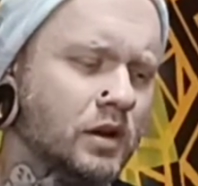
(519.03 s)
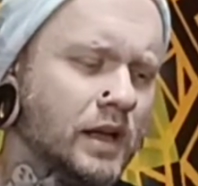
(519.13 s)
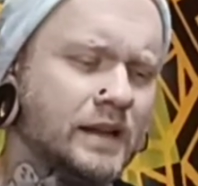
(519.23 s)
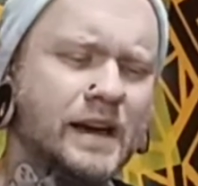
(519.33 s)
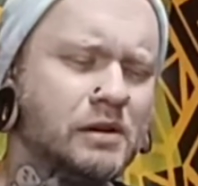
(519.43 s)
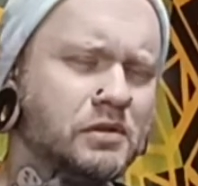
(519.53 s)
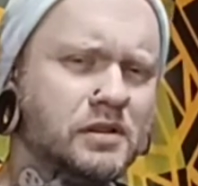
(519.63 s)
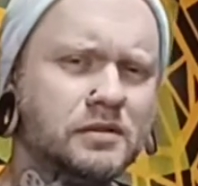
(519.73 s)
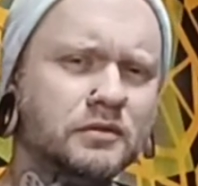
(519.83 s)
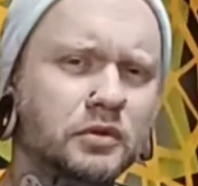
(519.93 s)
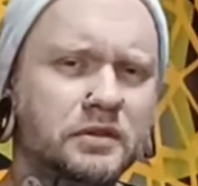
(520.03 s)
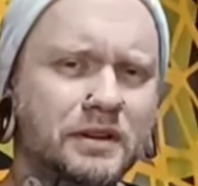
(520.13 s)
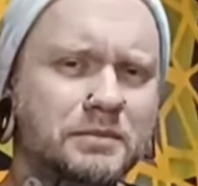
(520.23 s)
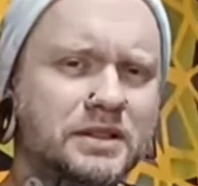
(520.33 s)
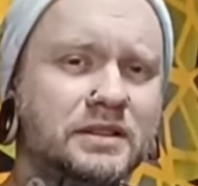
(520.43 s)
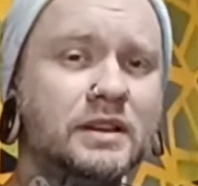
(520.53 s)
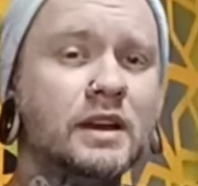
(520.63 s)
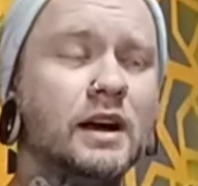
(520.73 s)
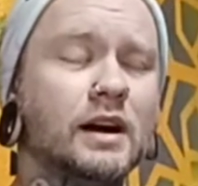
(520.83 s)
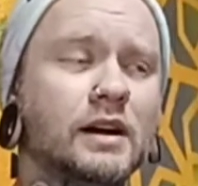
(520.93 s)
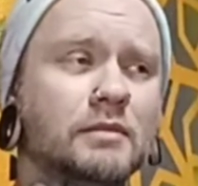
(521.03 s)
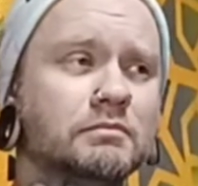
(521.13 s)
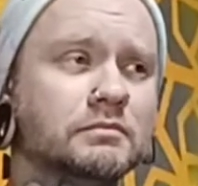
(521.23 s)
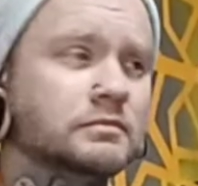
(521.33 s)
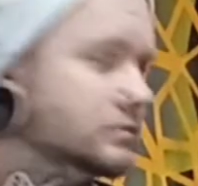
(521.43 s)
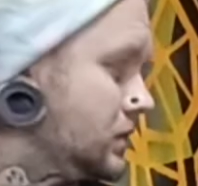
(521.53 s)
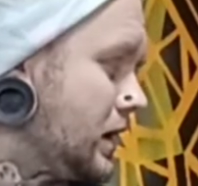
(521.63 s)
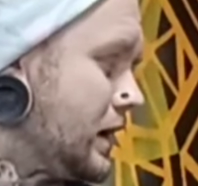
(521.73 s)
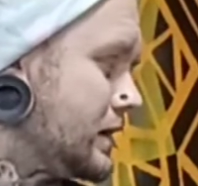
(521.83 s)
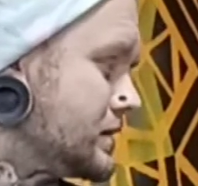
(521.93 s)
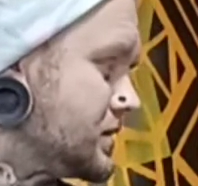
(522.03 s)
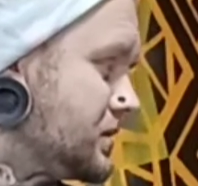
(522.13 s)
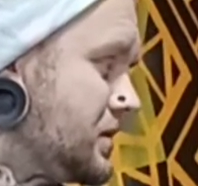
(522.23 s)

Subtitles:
an hour, 45 minutes, and